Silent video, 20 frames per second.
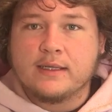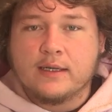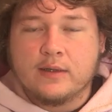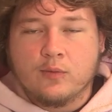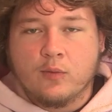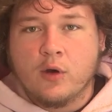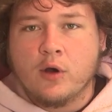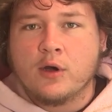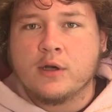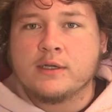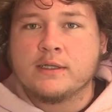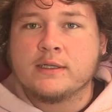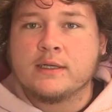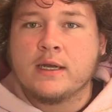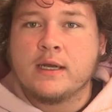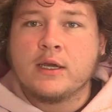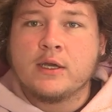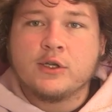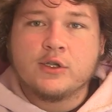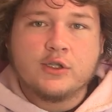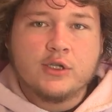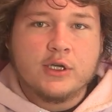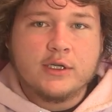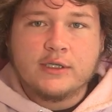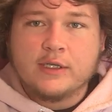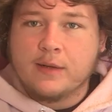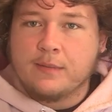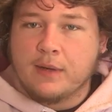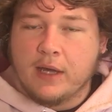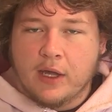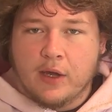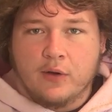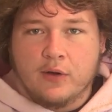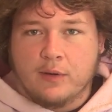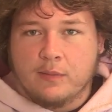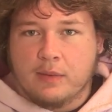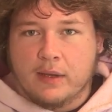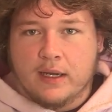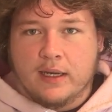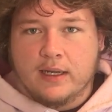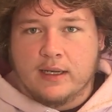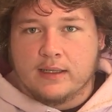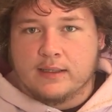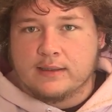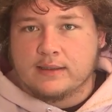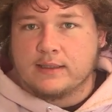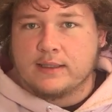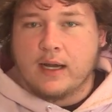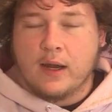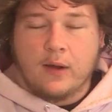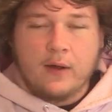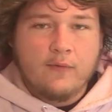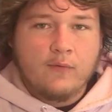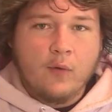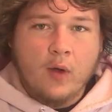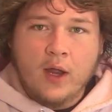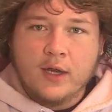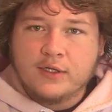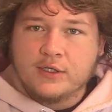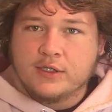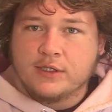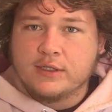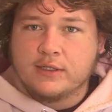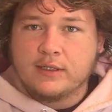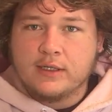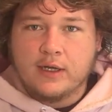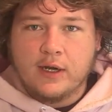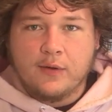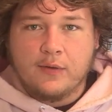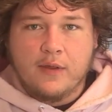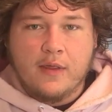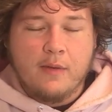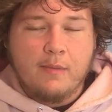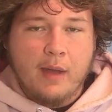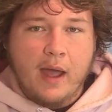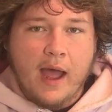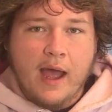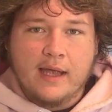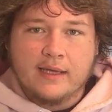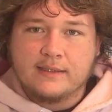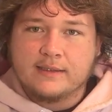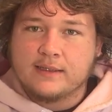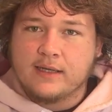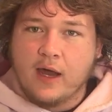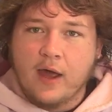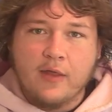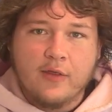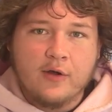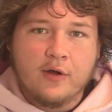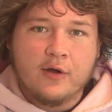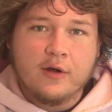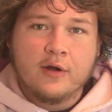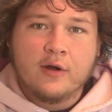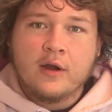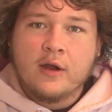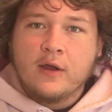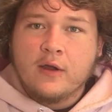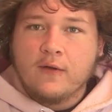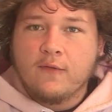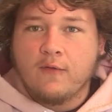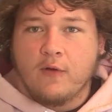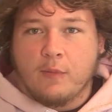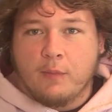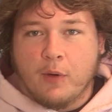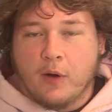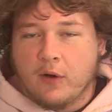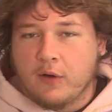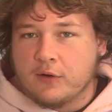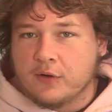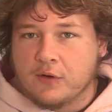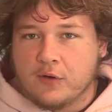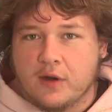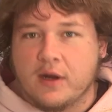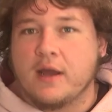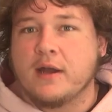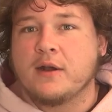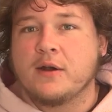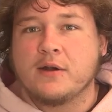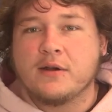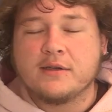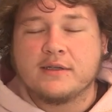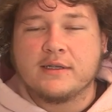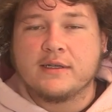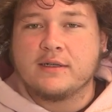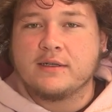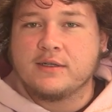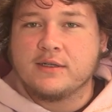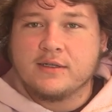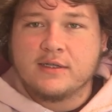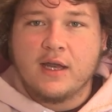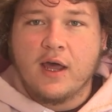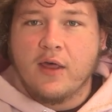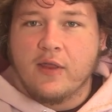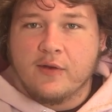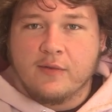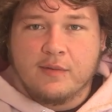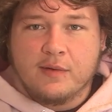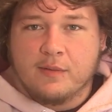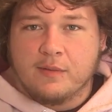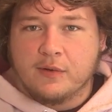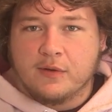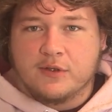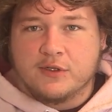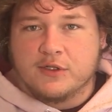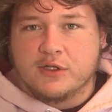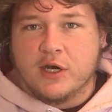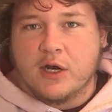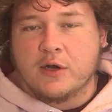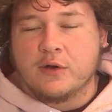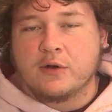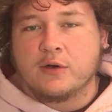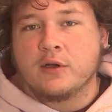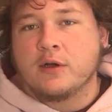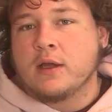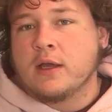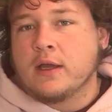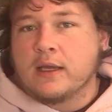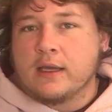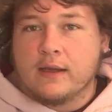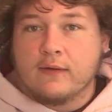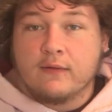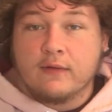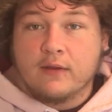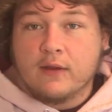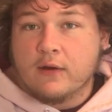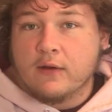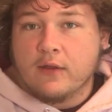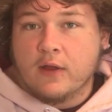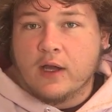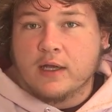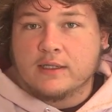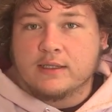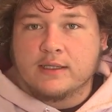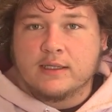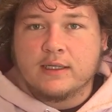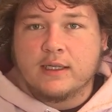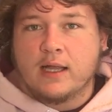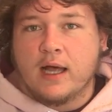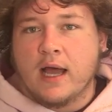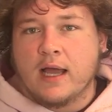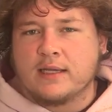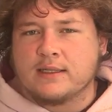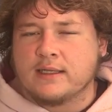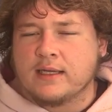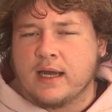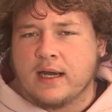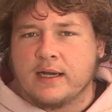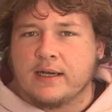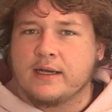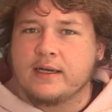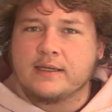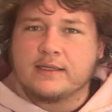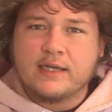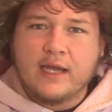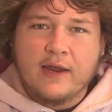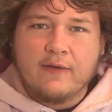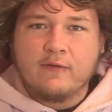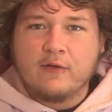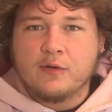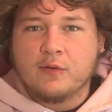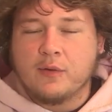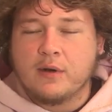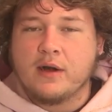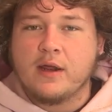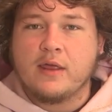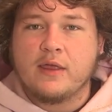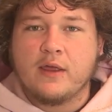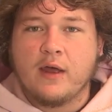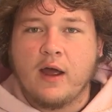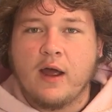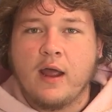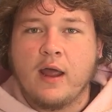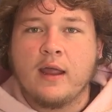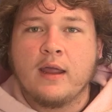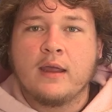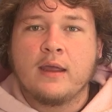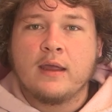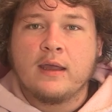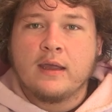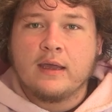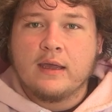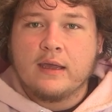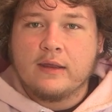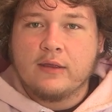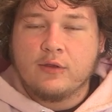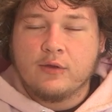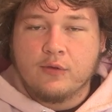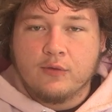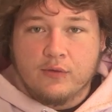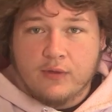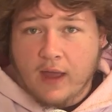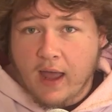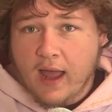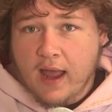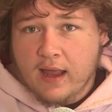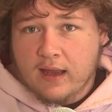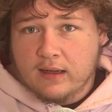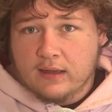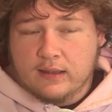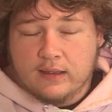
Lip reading: and worst just on my own opinions. Now, I've watched, in the past other football creators and just other people in general giving their thoughts on the class and kind of deciphered what I thought through that.